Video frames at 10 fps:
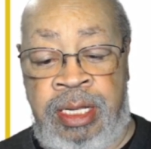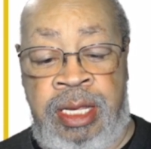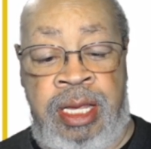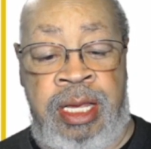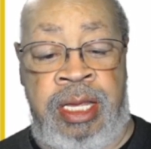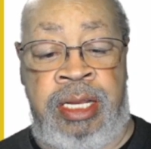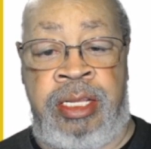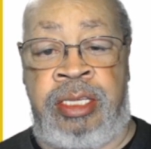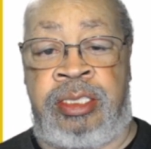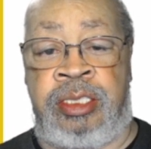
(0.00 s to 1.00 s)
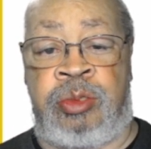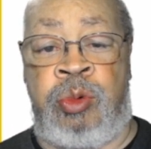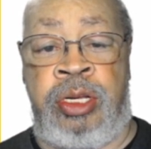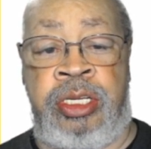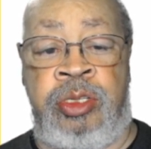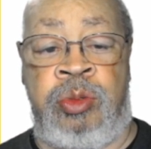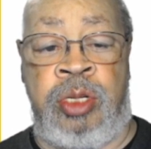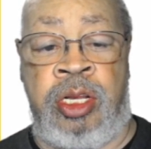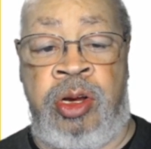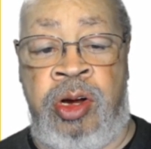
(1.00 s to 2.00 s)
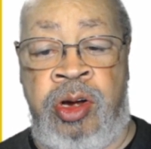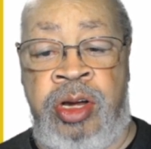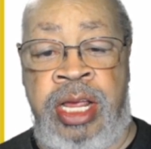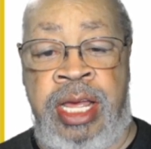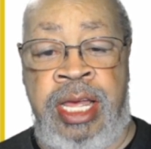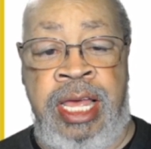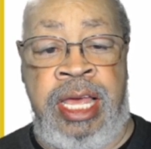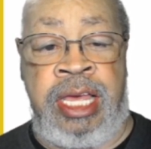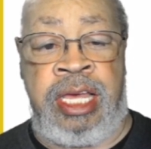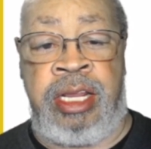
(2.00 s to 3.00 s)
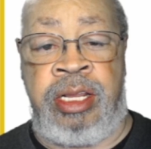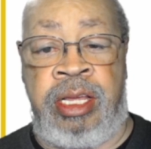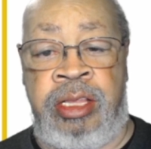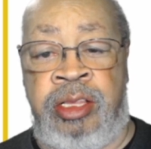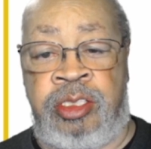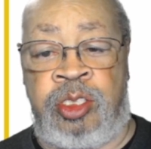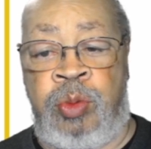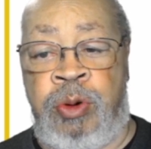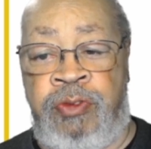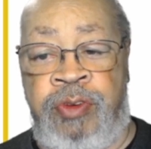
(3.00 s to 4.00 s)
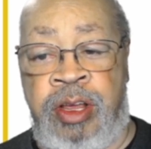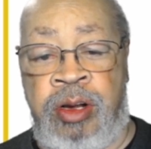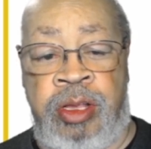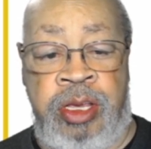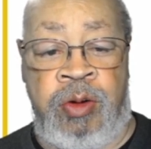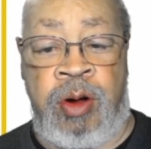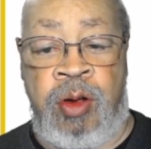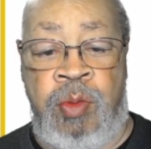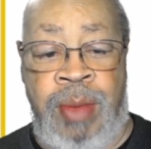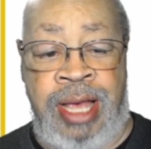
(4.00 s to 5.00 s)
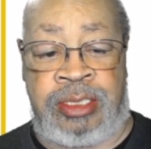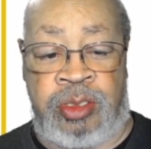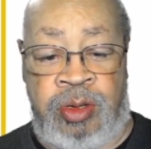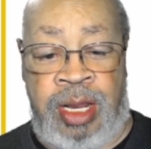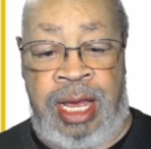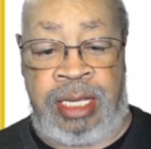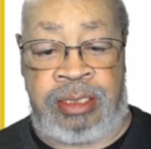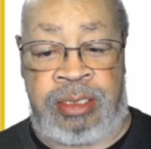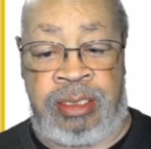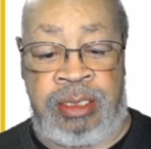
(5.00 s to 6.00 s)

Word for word: and this is what you will learn in the Super Funnel Hero Masterclass.